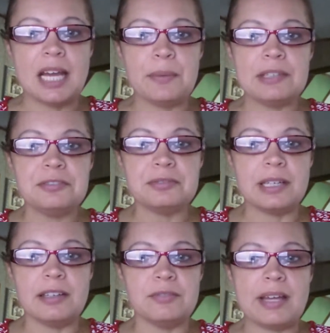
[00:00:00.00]

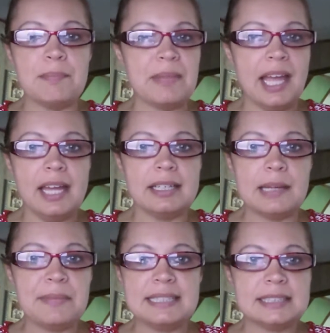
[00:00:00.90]
if I'm mad,
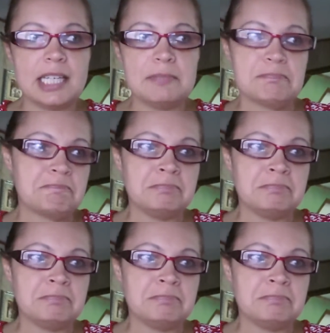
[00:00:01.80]
I may say,